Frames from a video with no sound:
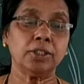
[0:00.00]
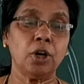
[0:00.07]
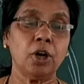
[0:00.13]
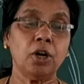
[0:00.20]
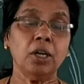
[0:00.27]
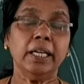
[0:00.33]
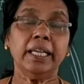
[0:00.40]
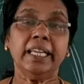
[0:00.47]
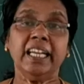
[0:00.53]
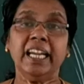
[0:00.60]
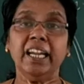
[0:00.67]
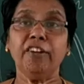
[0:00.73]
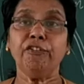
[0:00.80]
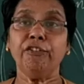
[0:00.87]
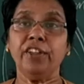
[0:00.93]
So
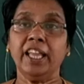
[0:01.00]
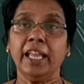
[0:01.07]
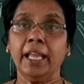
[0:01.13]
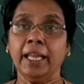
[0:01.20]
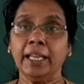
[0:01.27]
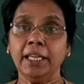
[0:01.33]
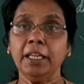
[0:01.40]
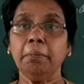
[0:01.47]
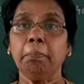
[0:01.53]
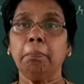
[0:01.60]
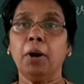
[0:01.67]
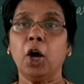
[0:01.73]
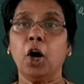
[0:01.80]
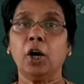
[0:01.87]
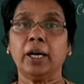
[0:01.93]
if any
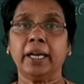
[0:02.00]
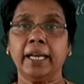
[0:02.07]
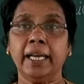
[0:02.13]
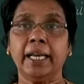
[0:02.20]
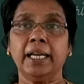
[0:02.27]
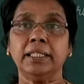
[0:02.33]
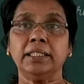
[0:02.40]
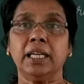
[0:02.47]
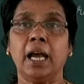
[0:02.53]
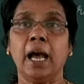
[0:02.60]
blockage